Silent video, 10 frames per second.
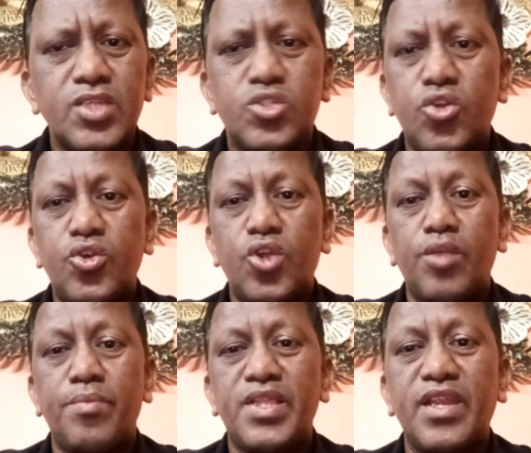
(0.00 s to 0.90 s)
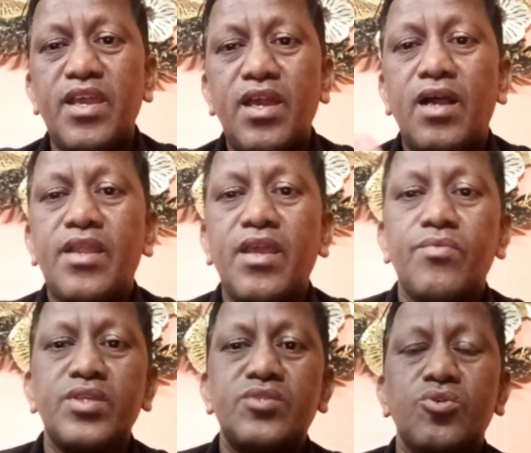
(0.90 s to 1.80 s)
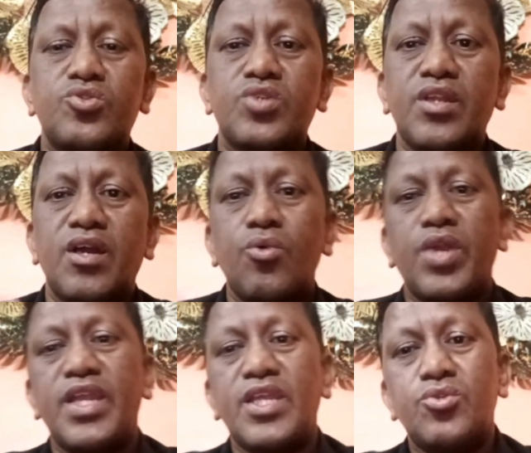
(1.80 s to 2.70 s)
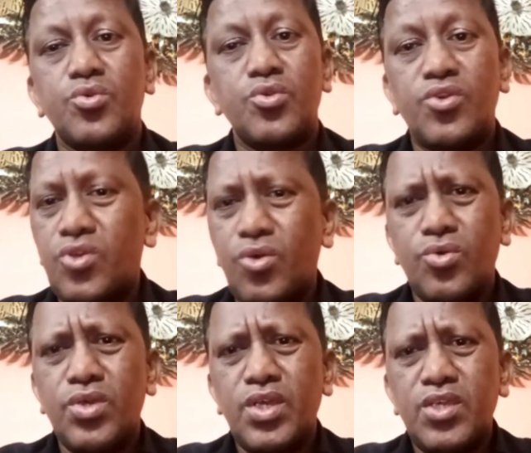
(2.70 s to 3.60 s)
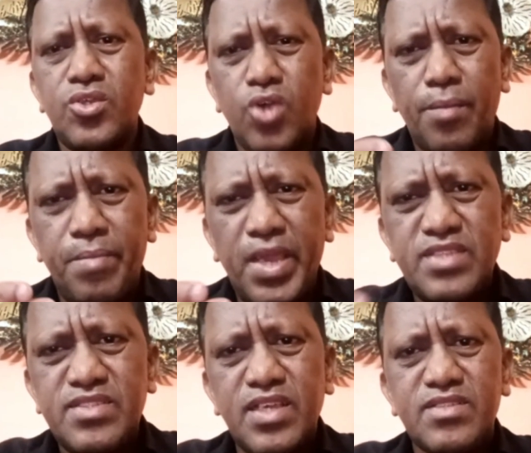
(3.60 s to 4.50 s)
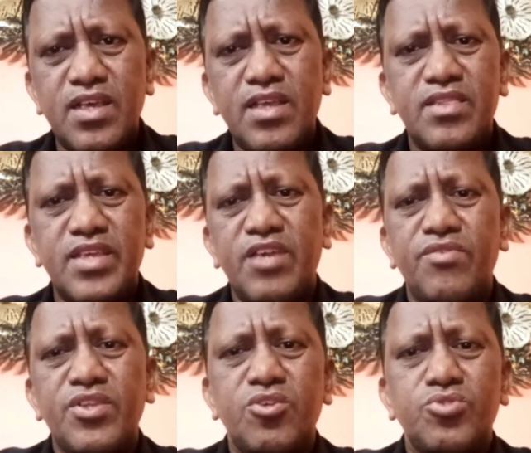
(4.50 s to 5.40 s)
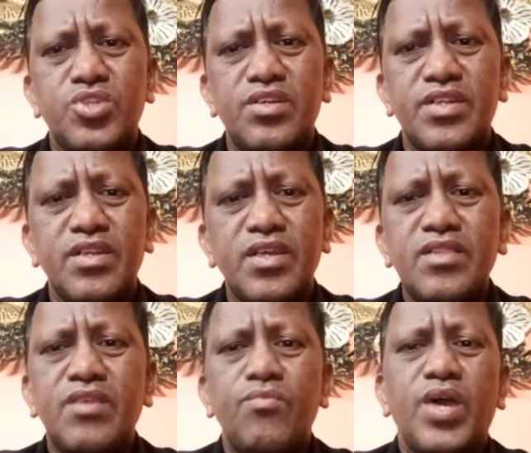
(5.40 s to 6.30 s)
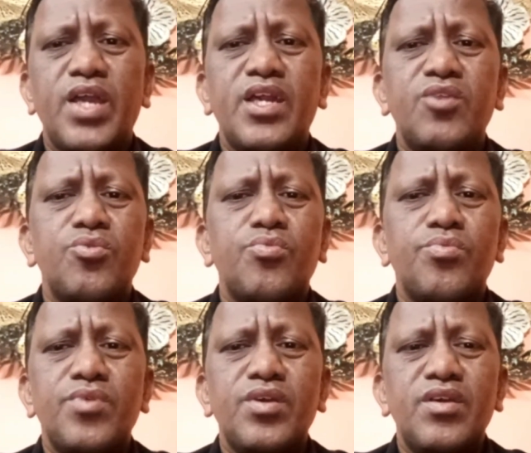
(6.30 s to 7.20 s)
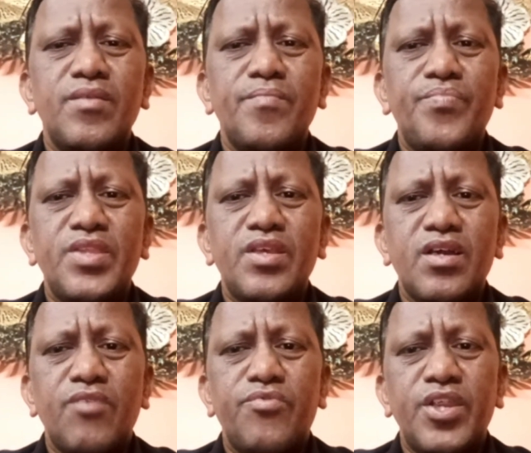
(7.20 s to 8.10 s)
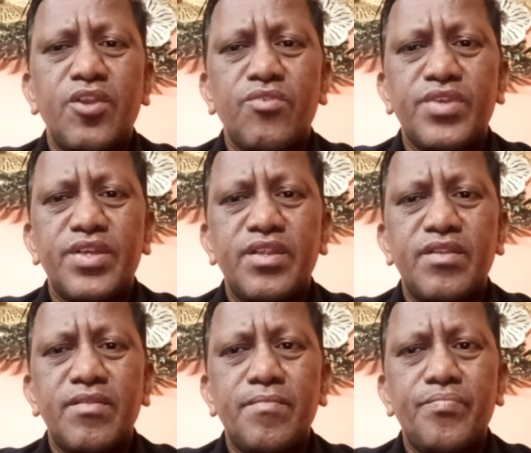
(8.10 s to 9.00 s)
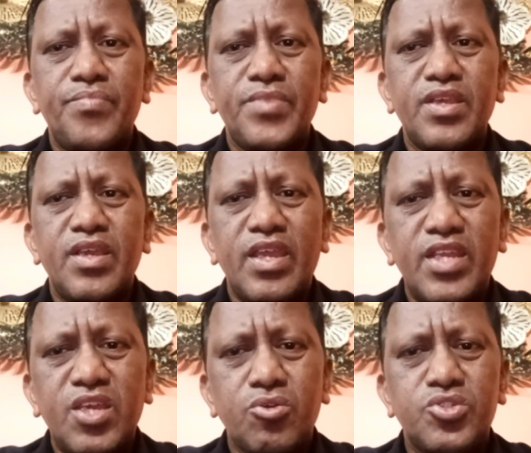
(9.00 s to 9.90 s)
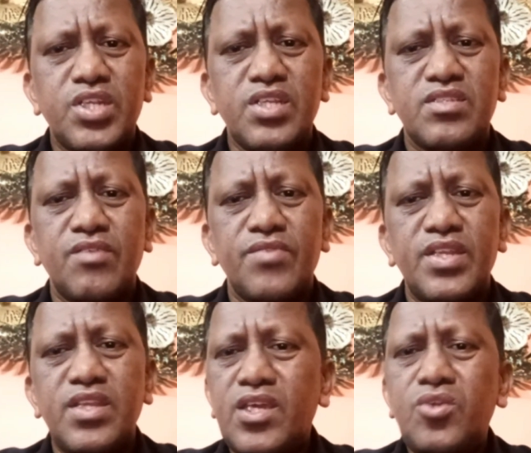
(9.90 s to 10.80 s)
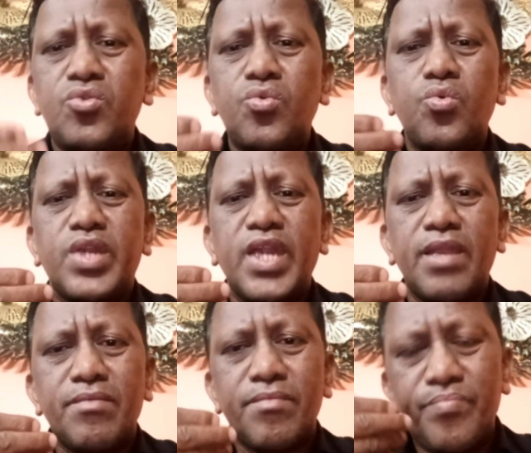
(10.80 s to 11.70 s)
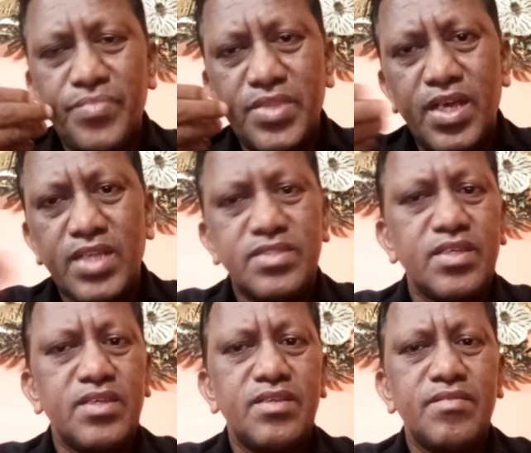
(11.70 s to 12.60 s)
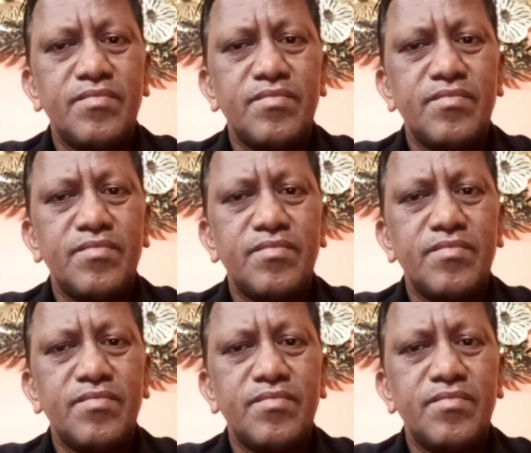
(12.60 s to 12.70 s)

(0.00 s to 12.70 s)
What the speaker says: It should not be that, array, this question, how can I do? No, your basics are there with you, children. Then why are you afraid of it? Any question is given, you can answer.